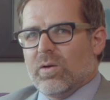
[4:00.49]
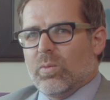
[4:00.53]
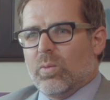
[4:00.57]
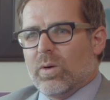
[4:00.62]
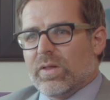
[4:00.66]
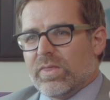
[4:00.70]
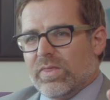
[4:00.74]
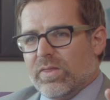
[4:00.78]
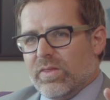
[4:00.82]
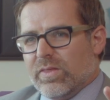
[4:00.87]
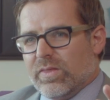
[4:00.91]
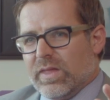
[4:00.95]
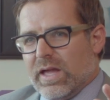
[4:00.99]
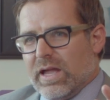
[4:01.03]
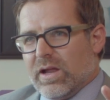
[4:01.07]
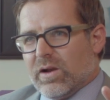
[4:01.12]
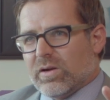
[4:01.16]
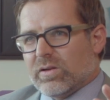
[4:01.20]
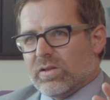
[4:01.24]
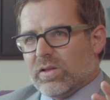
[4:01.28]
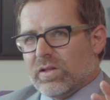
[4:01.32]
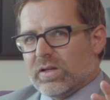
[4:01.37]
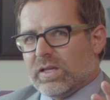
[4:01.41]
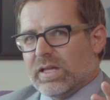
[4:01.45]
what they
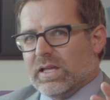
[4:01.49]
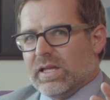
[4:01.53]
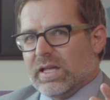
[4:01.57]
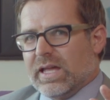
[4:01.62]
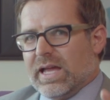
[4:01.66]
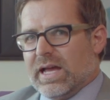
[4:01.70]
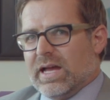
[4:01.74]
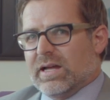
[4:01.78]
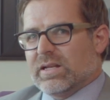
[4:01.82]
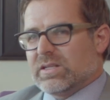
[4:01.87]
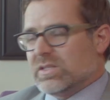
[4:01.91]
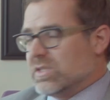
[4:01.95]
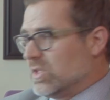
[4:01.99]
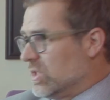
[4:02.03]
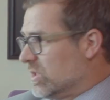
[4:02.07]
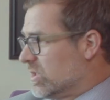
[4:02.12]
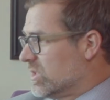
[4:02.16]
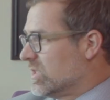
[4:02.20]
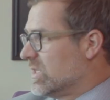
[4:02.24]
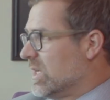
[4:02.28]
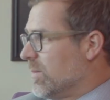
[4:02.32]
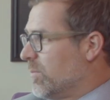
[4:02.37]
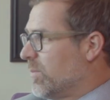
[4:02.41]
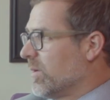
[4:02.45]
are looking at
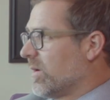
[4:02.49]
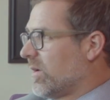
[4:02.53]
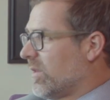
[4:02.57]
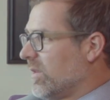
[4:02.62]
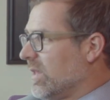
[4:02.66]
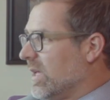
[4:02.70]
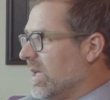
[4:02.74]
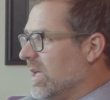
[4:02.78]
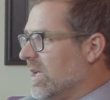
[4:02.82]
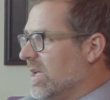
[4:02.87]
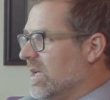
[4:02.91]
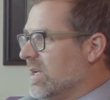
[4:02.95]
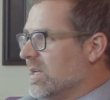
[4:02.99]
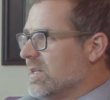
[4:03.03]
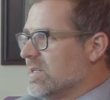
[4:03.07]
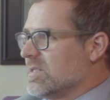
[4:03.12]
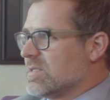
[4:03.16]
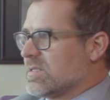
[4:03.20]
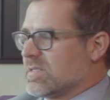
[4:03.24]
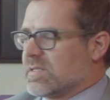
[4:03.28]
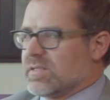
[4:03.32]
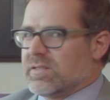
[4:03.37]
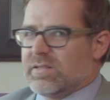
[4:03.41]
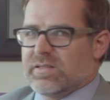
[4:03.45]
typically
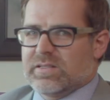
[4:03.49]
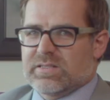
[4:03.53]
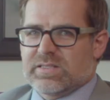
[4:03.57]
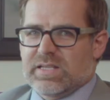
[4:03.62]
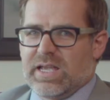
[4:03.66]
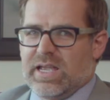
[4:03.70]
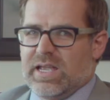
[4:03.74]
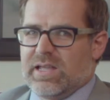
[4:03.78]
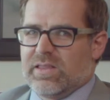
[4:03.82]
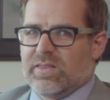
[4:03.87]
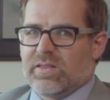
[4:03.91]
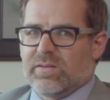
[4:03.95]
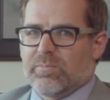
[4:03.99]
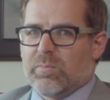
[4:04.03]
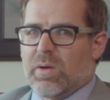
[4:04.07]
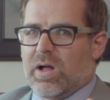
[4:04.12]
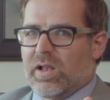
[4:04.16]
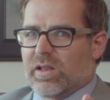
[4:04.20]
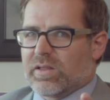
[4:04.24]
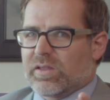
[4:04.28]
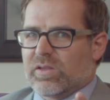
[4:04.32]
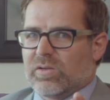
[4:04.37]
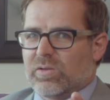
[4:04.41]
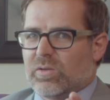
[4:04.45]
is, say, the
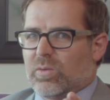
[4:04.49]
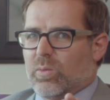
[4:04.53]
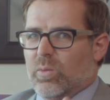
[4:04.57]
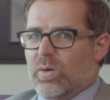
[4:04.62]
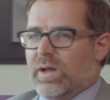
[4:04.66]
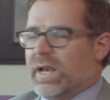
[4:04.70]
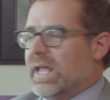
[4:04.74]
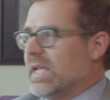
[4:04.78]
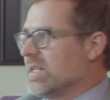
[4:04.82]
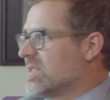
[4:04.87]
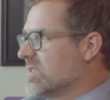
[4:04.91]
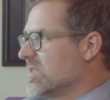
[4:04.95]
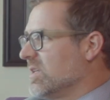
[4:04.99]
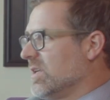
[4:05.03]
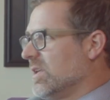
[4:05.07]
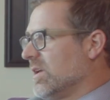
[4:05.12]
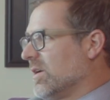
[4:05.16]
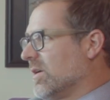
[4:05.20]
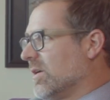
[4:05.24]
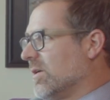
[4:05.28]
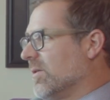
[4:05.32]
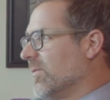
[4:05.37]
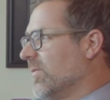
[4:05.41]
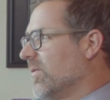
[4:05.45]
molecule 1,8
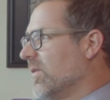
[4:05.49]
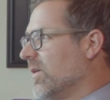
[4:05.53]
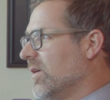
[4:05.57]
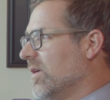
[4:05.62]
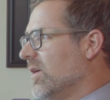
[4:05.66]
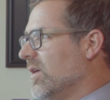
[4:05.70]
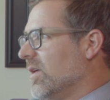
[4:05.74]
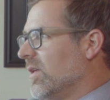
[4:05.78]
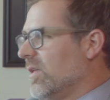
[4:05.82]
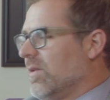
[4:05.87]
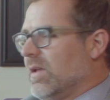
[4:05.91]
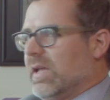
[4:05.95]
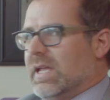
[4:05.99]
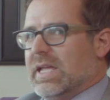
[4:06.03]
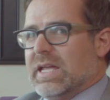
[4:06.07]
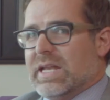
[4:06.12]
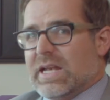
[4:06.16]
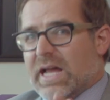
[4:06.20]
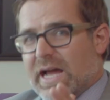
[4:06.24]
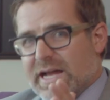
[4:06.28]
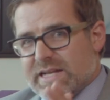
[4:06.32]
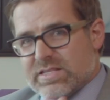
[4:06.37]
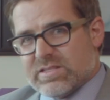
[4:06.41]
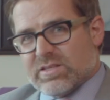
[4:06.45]
cineol
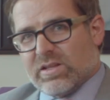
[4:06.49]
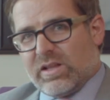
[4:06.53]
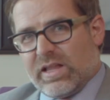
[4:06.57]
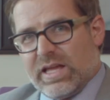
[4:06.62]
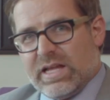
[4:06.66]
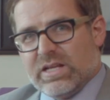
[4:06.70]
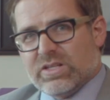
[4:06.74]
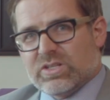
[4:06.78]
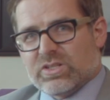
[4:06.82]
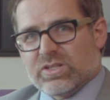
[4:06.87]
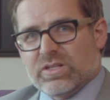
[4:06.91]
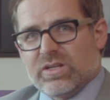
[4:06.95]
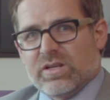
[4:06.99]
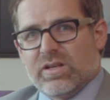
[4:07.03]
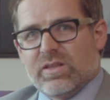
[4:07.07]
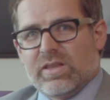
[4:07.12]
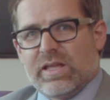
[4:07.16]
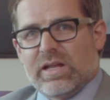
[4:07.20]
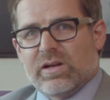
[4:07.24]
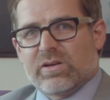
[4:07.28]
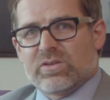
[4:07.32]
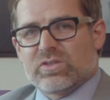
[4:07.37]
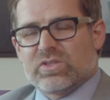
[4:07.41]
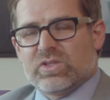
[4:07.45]
in isolation,
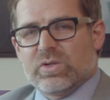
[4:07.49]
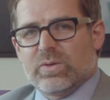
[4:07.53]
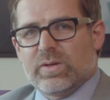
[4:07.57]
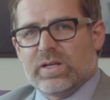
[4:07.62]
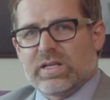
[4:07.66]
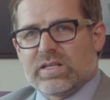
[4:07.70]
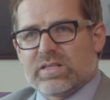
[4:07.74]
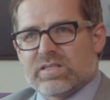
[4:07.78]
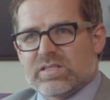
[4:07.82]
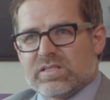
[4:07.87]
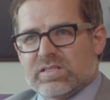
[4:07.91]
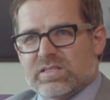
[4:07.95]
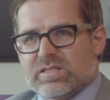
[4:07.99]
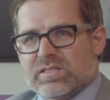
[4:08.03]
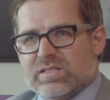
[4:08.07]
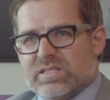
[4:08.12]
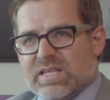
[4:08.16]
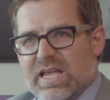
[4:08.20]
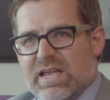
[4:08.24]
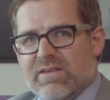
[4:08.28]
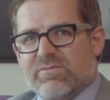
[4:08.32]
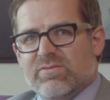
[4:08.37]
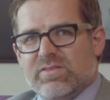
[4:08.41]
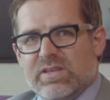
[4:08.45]
they're doing
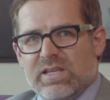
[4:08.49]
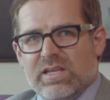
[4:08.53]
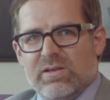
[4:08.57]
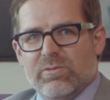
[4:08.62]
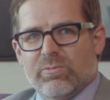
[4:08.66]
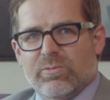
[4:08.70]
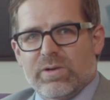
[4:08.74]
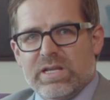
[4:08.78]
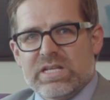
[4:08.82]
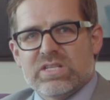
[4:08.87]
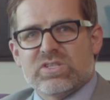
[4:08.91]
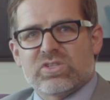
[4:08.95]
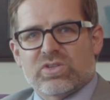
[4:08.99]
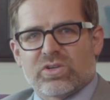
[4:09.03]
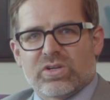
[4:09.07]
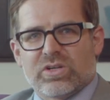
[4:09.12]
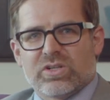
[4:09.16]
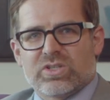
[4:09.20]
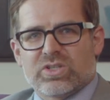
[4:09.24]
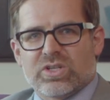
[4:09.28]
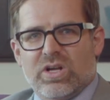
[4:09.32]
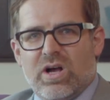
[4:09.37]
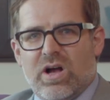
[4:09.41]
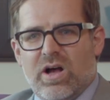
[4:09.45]
safety
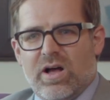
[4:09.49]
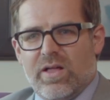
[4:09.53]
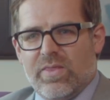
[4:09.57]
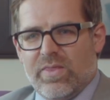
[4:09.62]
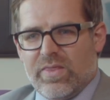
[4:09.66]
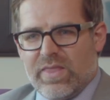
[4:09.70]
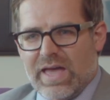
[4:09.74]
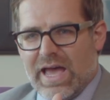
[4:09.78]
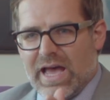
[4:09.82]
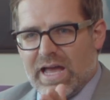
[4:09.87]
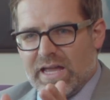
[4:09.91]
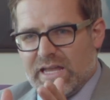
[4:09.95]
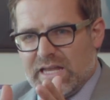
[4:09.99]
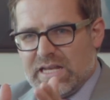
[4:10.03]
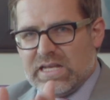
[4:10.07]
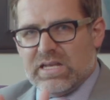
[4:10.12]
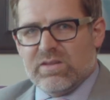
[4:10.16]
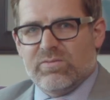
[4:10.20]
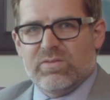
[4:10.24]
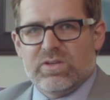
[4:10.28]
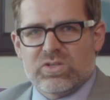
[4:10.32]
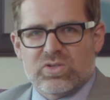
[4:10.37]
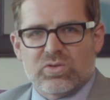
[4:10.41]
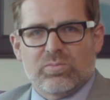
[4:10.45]
research on that
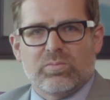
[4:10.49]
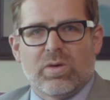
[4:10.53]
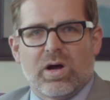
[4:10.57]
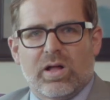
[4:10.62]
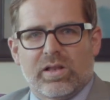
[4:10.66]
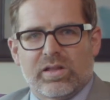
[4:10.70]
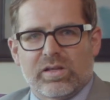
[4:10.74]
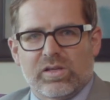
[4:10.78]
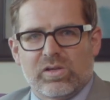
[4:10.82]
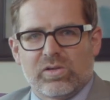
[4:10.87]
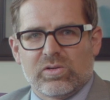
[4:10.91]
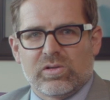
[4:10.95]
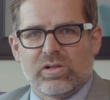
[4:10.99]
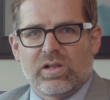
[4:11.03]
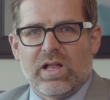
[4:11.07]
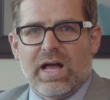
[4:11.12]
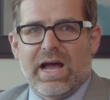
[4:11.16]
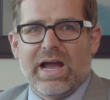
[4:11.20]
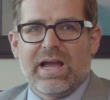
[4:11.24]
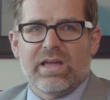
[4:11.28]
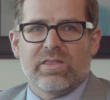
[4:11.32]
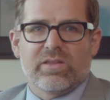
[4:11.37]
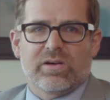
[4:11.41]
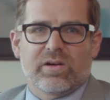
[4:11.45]
individual molecule,
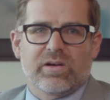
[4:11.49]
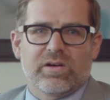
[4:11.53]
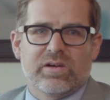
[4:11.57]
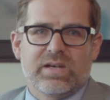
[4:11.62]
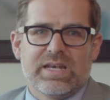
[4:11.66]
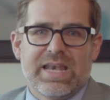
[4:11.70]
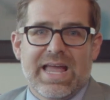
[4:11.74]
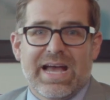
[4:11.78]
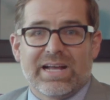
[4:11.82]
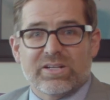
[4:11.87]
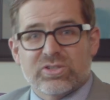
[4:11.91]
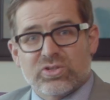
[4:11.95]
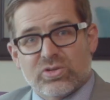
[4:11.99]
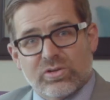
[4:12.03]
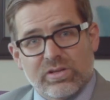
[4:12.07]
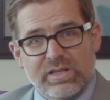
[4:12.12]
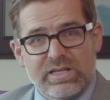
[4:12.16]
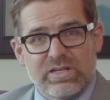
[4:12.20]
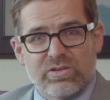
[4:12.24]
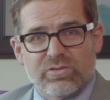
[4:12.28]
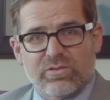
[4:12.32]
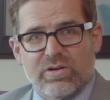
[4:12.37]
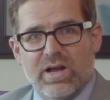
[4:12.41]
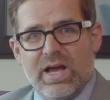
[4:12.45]
either
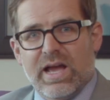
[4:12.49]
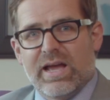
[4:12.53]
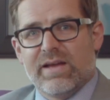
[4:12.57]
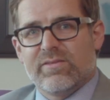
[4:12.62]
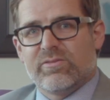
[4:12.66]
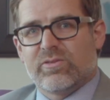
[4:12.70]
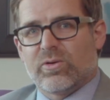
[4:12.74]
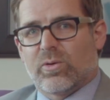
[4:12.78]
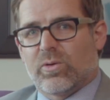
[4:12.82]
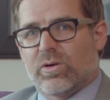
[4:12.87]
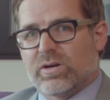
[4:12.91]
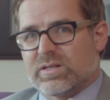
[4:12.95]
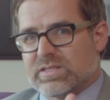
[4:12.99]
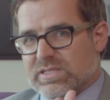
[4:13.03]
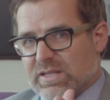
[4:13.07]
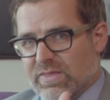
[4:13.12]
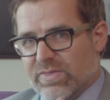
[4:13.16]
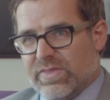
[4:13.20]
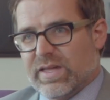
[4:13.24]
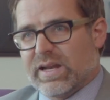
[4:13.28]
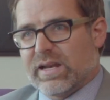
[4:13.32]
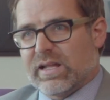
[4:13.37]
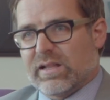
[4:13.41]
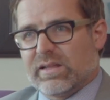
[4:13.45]
naturally derived or
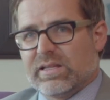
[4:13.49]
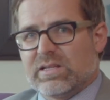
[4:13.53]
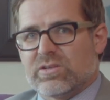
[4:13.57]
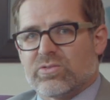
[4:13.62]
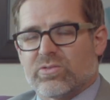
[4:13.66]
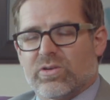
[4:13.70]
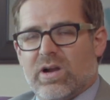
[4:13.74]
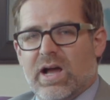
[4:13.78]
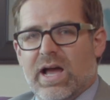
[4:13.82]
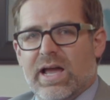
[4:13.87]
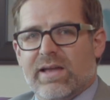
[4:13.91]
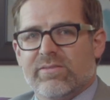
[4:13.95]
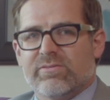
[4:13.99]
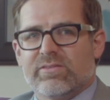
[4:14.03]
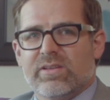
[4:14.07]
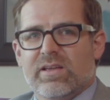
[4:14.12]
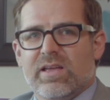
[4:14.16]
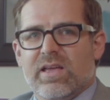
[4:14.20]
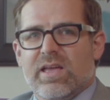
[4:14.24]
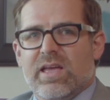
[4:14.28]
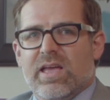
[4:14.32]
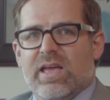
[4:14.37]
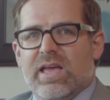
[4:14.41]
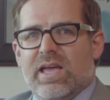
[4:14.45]
synthetically derived.
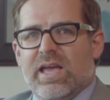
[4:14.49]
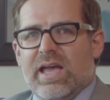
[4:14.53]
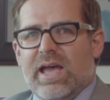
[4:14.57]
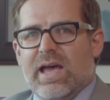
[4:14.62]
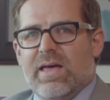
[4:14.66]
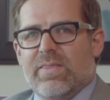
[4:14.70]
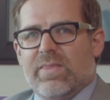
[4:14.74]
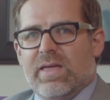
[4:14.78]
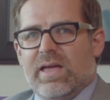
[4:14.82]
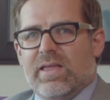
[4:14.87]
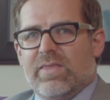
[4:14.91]
And